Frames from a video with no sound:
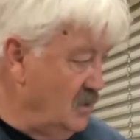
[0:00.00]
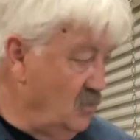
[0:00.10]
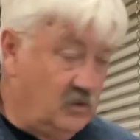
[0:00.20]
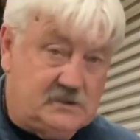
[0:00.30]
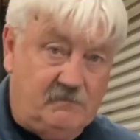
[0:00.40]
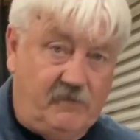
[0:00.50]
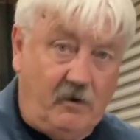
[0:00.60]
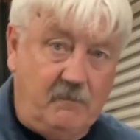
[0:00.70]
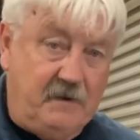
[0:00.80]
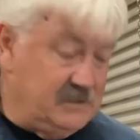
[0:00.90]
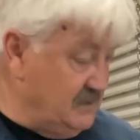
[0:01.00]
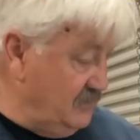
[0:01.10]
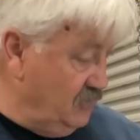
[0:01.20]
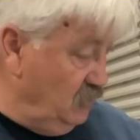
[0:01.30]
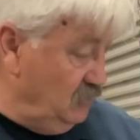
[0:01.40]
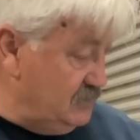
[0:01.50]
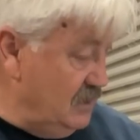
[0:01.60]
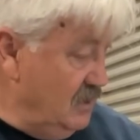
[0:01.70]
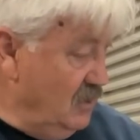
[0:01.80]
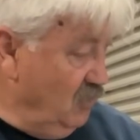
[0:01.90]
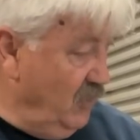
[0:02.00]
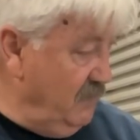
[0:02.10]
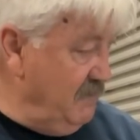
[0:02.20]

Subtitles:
with some very basic tools? We